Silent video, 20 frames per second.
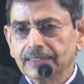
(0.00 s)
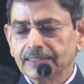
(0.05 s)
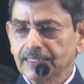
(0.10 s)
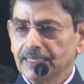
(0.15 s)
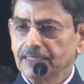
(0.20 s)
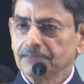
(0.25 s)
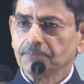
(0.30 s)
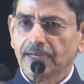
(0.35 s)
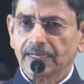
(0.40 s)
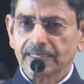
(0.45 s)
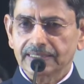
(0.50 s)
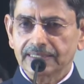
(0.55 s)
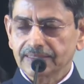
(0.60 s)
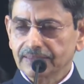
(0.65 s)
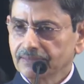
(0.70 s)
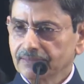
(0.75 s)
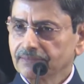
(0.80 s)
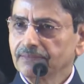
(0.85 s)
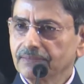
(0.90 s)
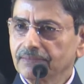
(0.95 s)
done
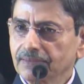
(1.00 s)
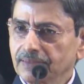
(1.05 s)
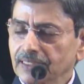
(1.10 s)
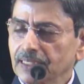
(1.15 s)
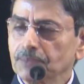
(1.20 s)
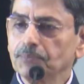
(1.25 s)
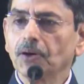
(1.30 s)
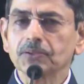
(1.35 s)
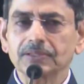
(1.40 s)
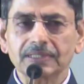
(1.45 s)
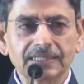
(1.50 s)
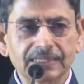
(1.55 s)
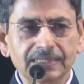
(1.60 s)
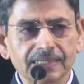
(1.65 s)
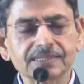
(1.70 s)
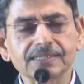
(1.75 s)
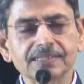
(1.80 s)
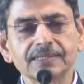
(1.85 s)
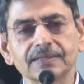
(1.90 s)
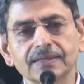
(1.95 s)
by about a
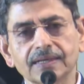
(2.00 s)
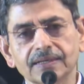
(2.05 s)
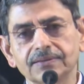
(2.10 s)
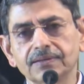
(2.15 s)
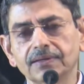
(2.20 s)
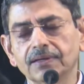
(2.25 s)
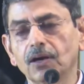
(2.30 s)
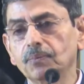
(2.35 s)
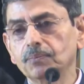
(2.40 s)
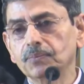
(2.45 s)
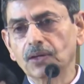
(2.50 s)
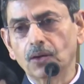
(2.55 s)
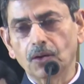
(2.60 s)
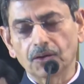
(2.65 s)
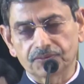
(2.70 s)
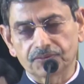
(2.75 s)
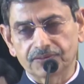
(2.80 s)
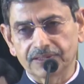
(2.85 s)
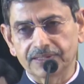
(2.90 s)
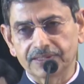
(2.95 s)
dozen other
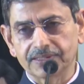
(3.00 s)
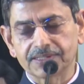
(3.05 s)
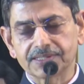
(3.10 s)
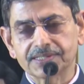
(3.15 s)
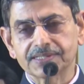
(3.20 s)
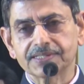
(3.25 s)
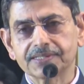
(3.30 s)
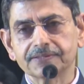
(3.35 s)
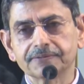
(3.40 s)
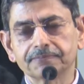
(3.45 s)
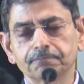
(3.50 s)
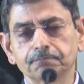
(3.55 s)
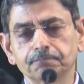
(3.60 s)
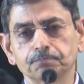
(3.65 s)
authors,